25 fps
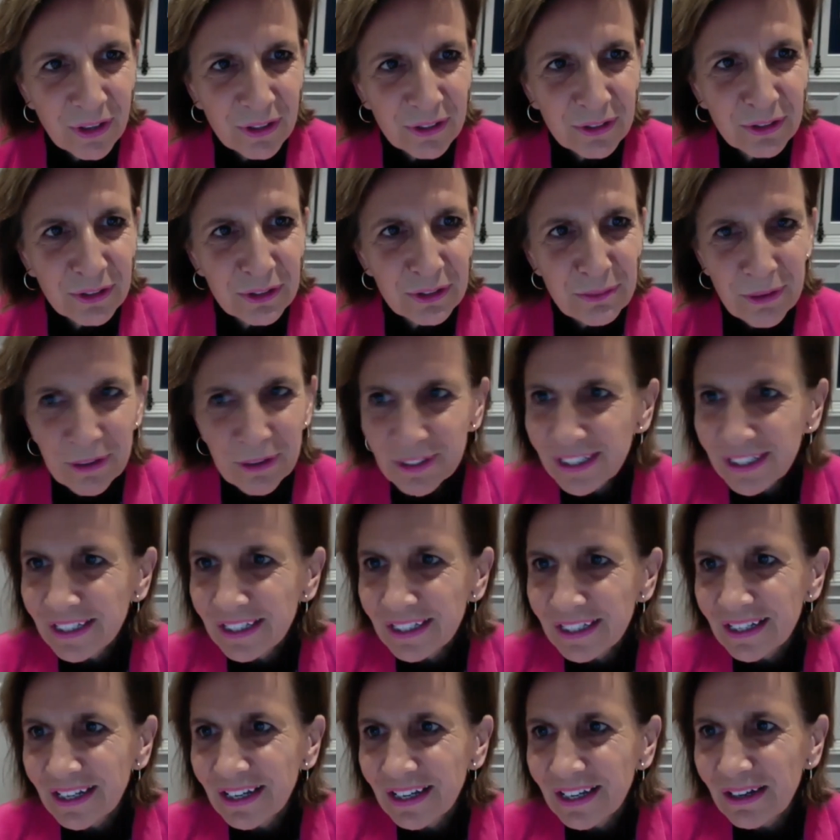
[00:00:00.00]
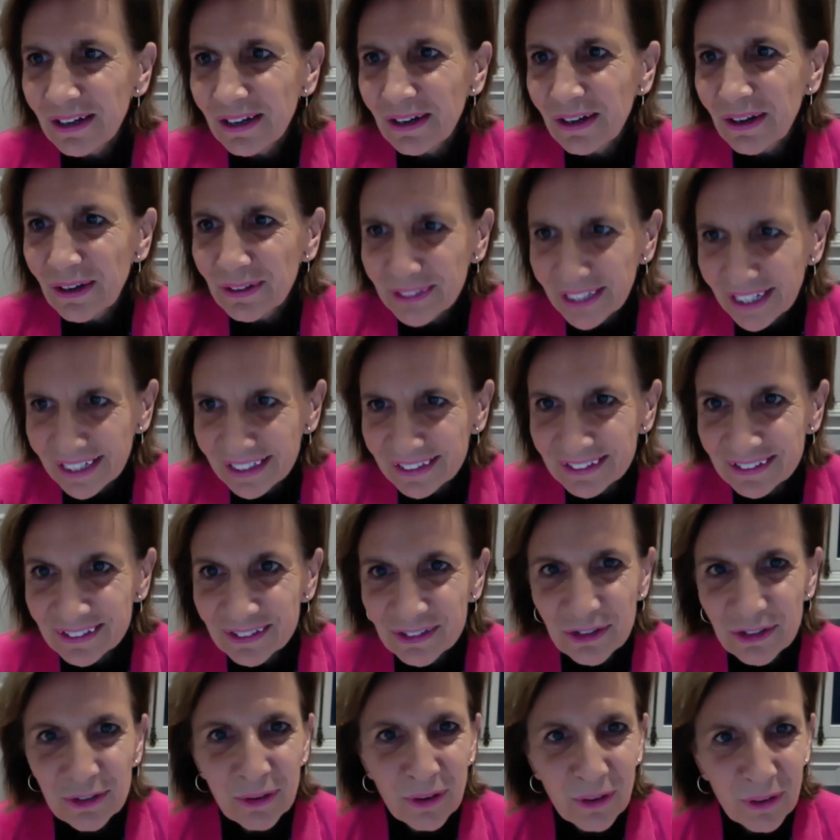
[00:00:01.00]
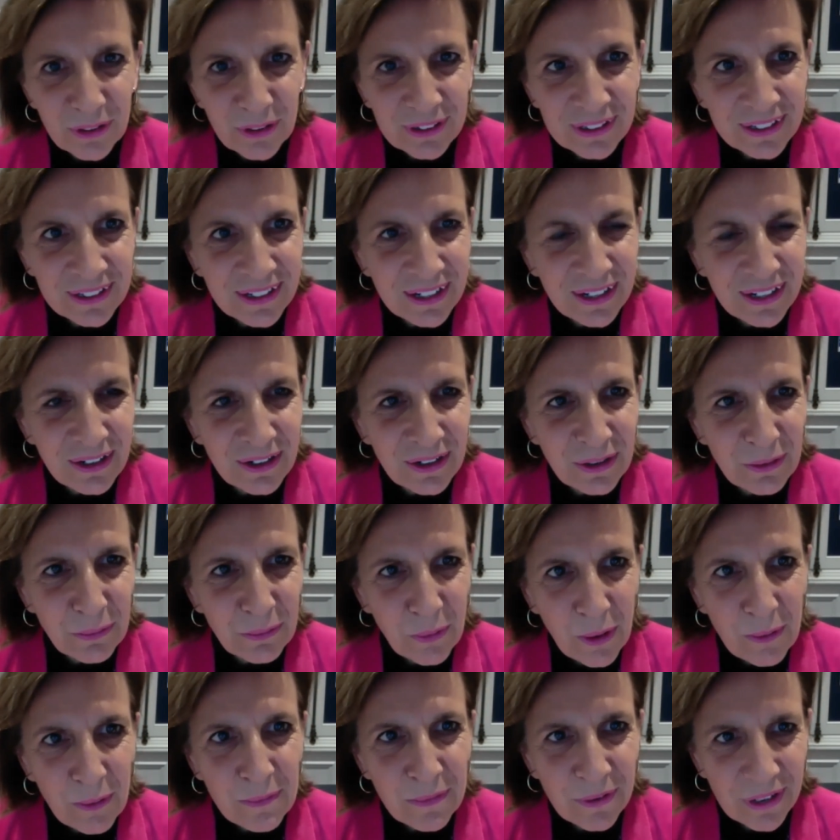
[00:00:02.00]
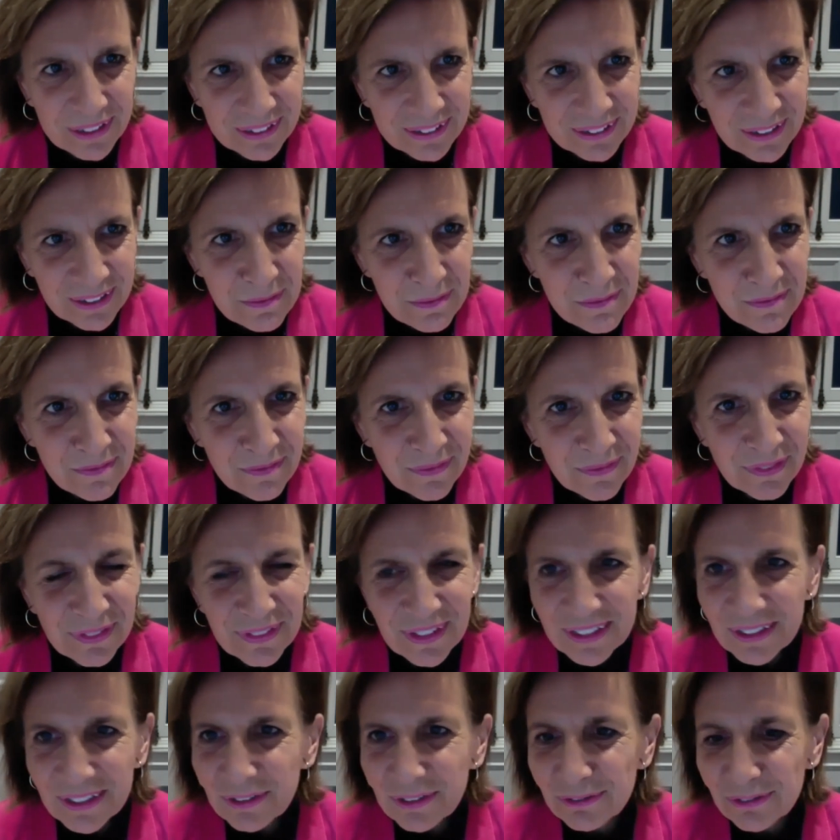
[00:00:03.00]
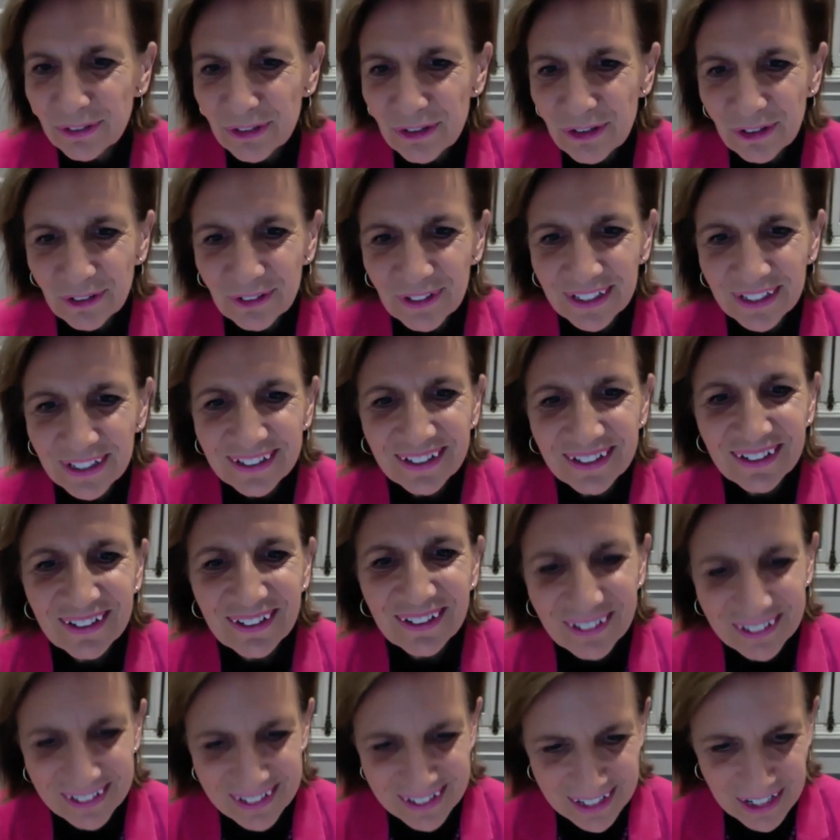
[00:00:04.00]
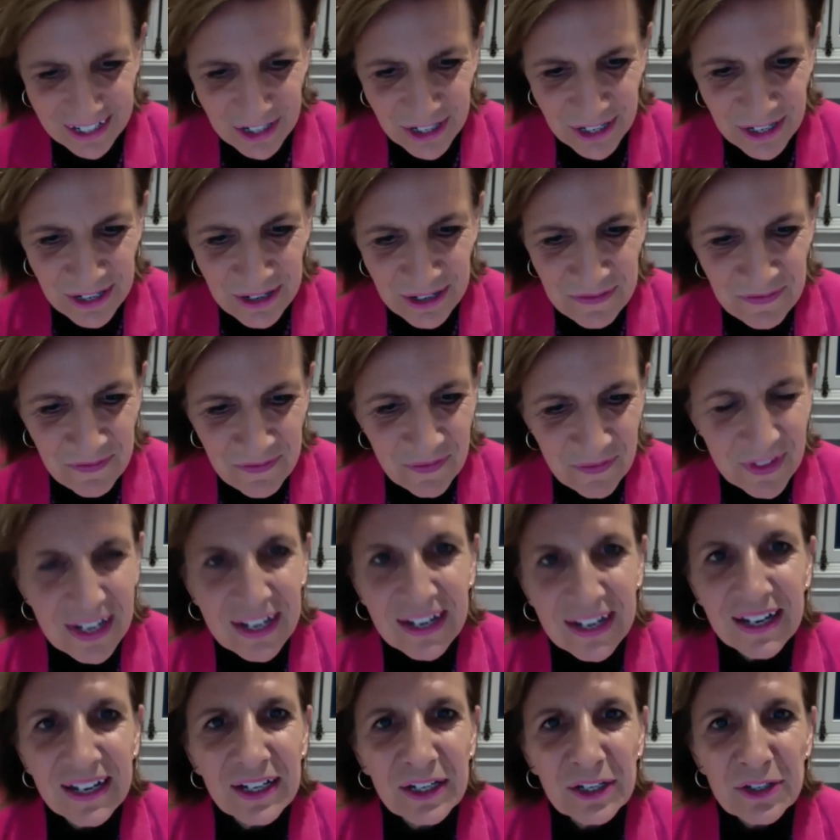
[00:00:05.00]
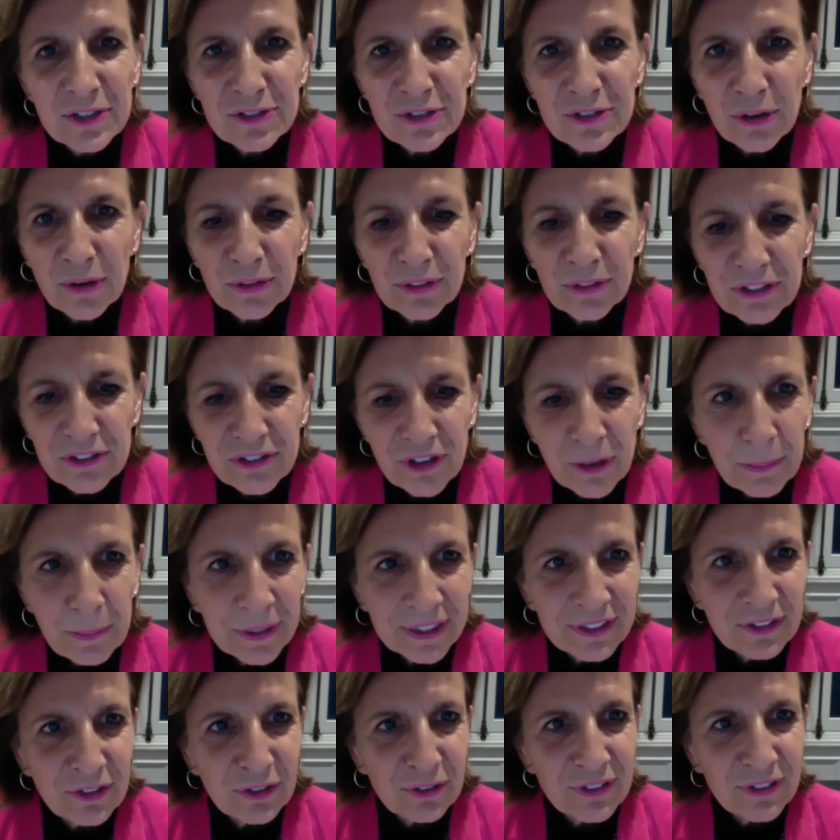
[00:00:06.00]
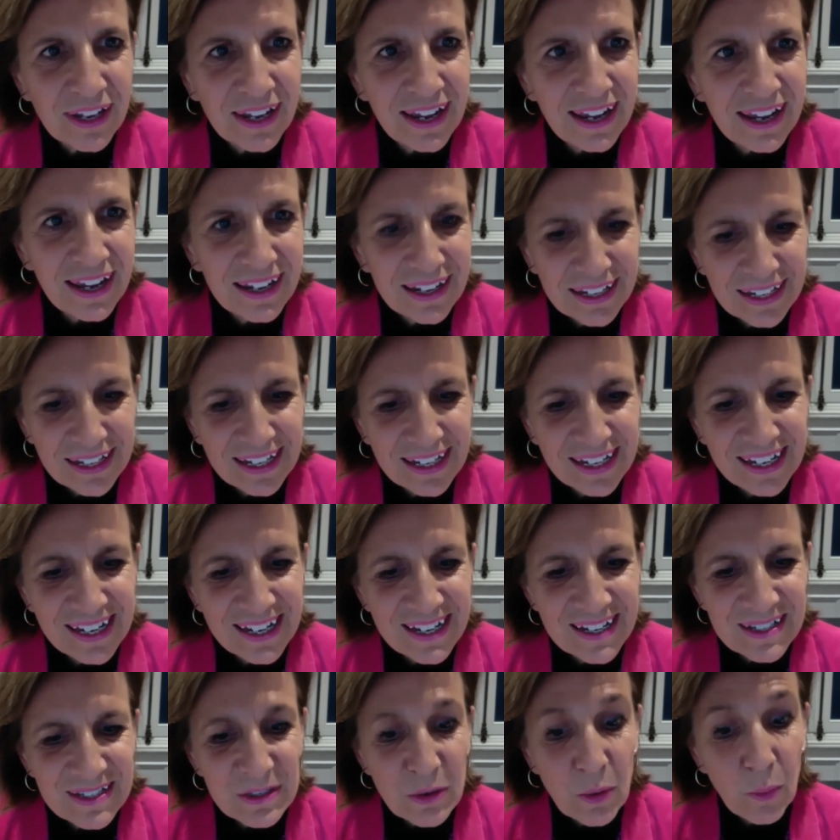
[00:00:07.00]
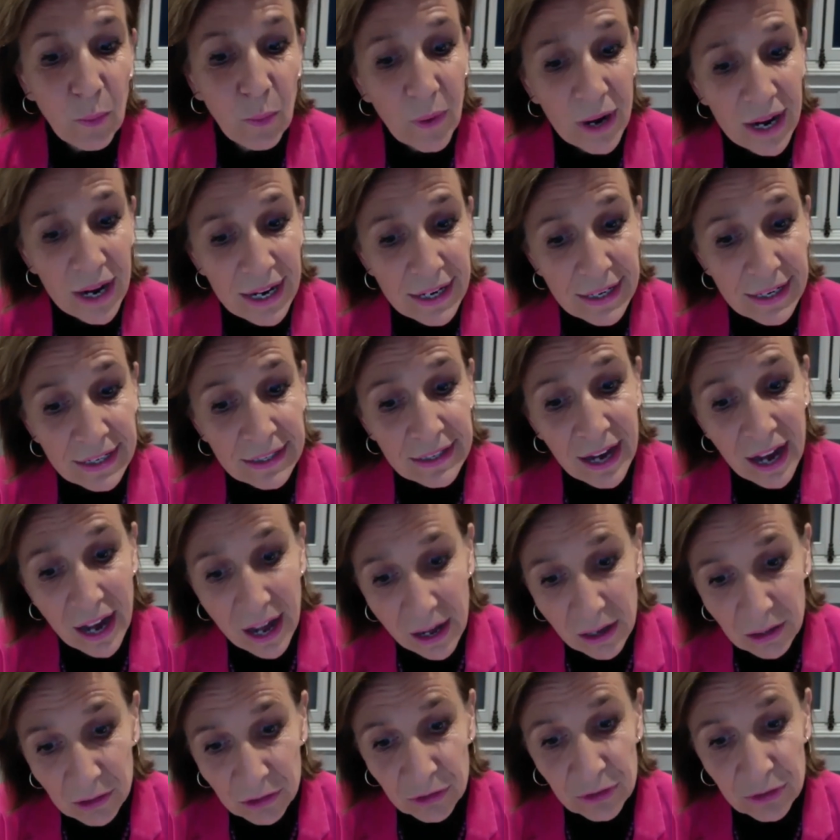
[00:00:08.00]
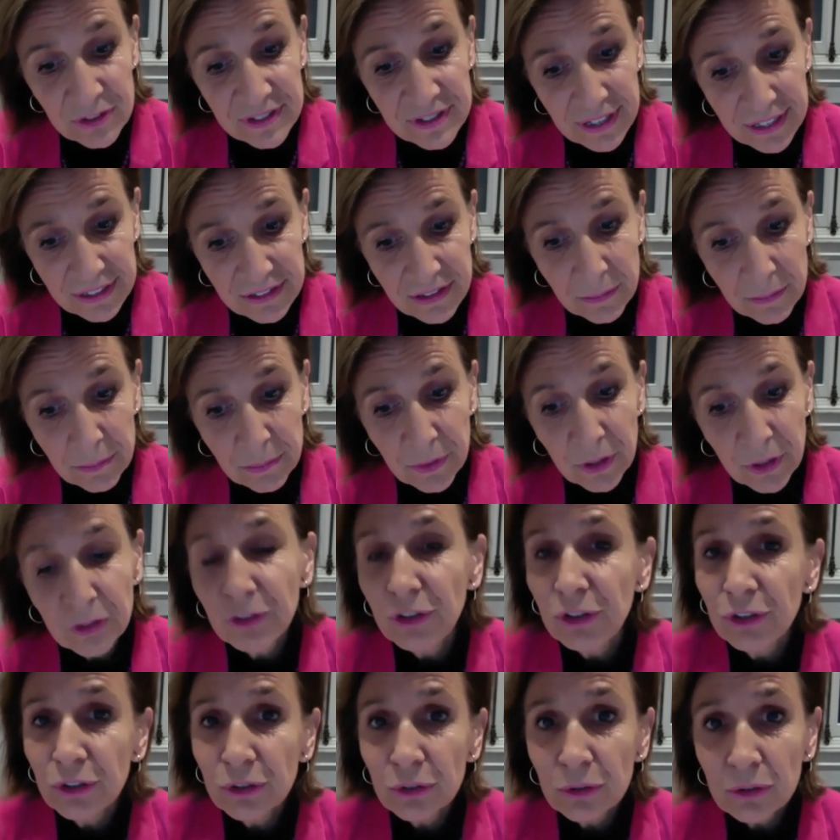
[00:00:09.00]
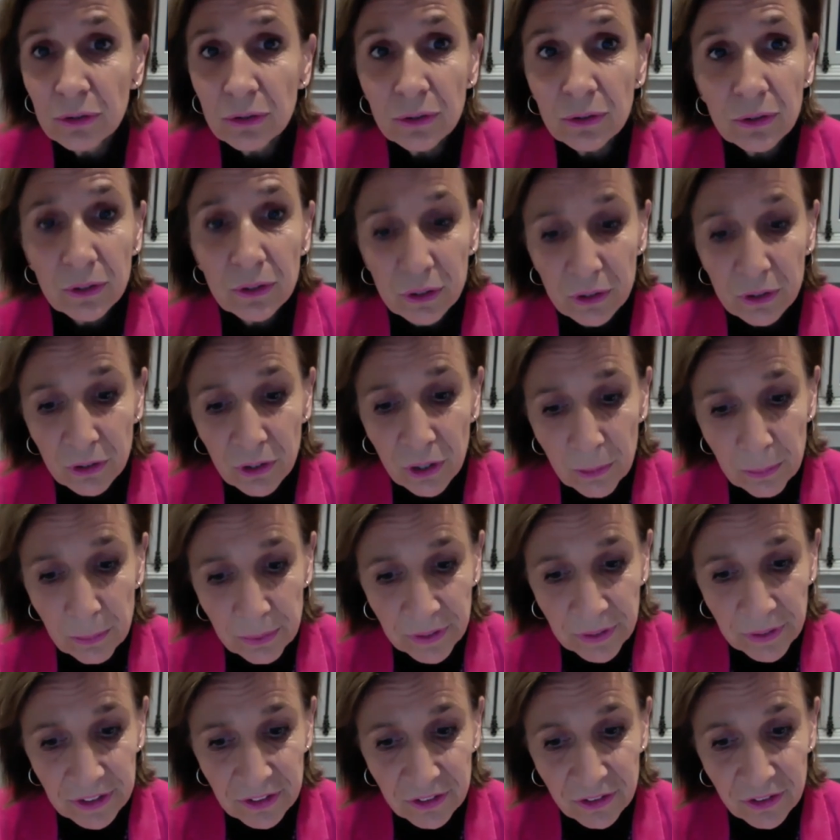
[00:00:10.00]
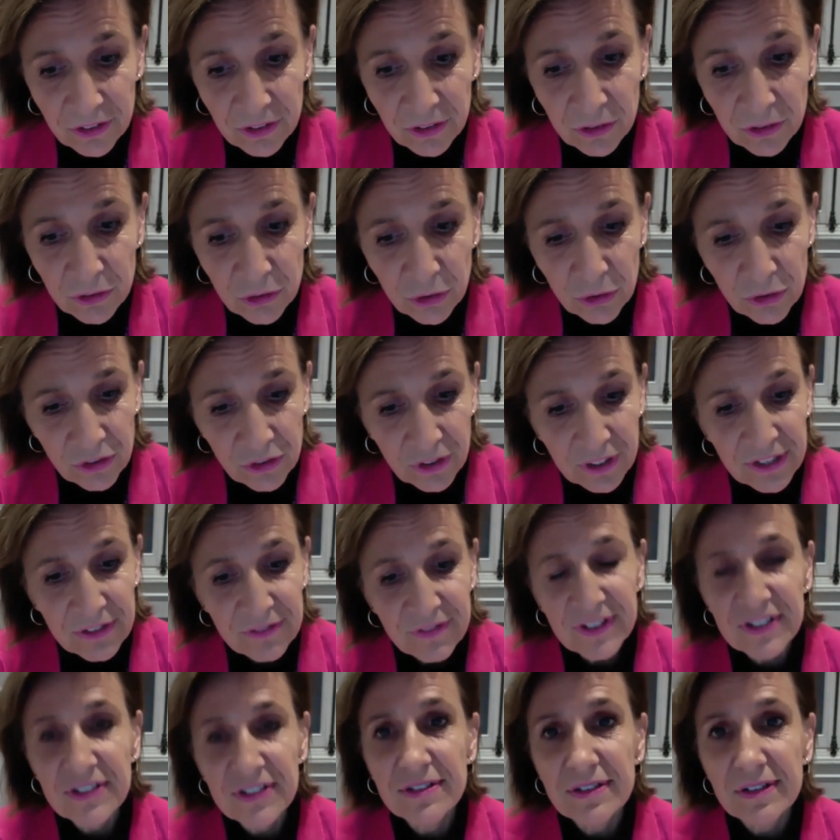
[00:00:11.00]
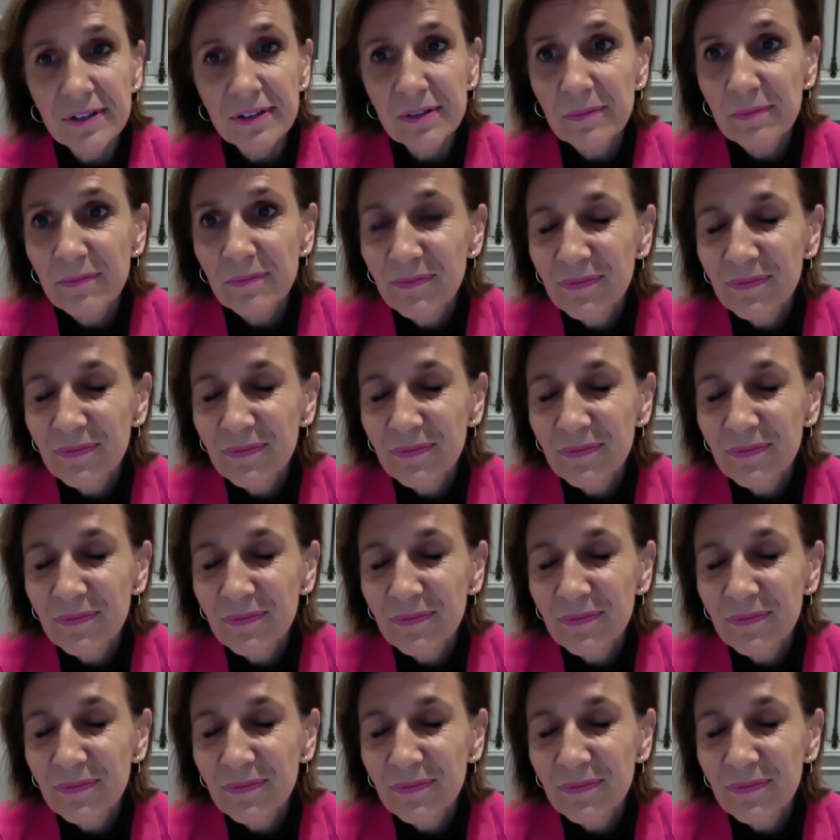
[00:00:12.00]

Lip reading: Good morning again to all. Warm welcome. Thank you for joining our session. So the topic today is when and how to set up a new corporate social investor.